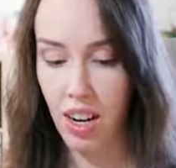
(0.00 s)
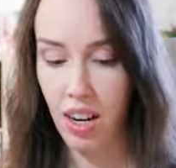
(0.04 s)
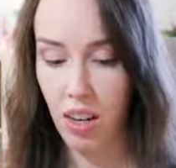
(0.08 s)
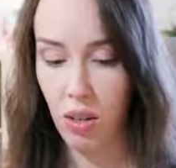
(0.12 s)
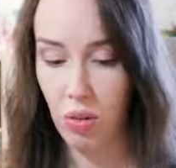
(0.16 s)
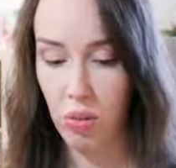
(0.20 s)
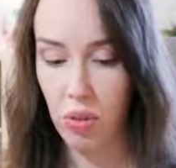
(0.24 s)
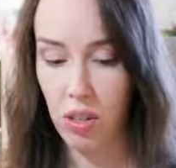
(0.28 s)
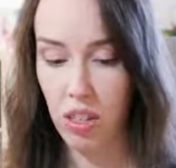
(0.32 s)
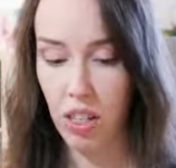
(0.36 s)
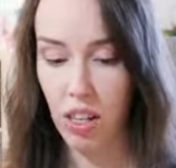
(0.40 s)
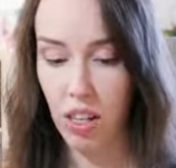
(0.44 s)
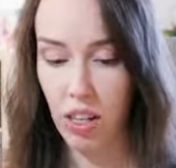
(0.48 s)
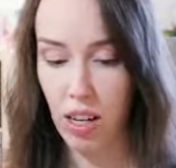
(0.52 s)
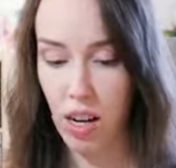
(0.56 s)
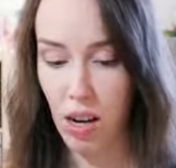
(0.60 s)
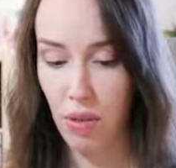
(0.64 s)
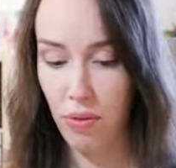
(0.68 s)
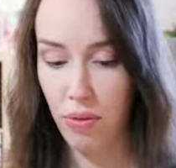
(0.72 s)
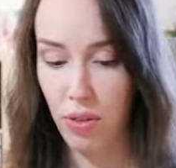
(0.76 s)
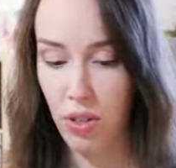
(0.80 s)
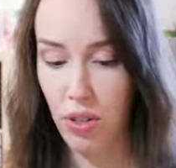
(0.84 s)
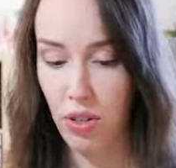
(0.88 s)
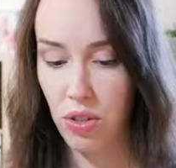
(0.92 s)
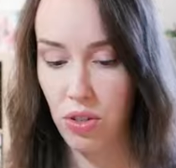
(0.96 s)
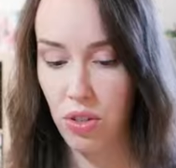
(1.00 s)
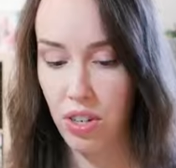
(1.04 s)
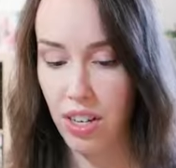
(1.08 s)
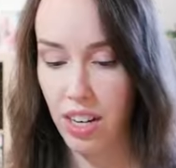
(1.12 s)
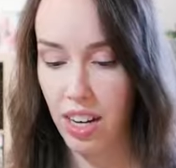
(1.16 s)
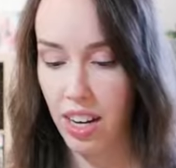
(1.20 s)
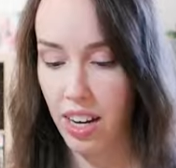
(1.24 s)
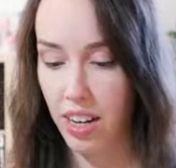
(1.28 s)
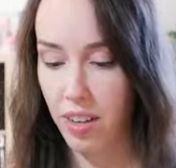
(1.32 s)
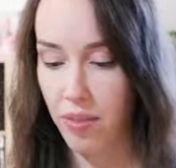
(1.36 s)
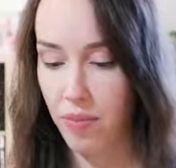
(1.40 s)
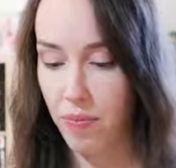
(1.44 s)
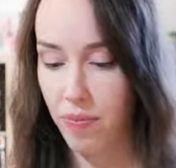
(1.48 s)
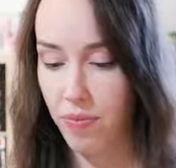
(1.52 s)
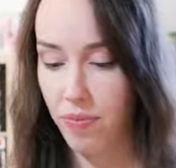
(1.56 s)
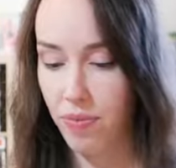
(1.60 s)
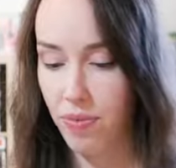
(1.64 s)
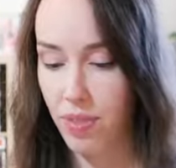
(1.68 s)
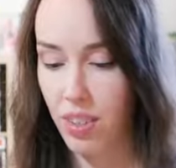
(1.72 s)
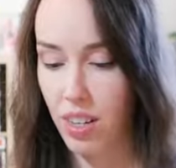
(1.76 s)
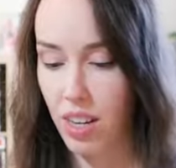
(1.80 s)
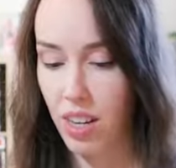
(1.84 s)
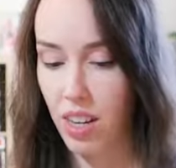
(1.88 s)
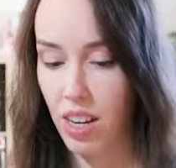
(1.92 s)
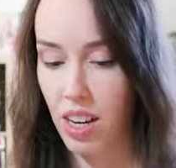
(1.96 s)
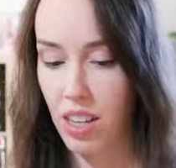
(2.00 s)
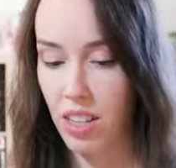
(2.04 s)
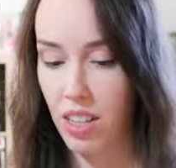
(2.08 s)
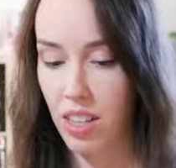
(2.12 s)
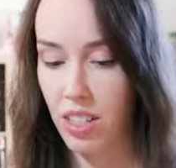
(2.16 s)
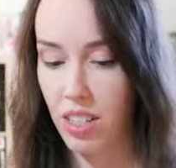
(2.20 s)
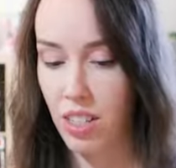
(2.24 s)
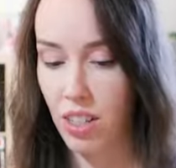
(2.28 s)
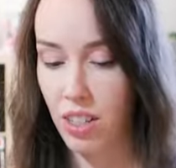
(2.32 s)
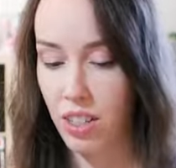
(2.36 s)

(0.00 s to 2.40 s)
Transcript: Would love to get either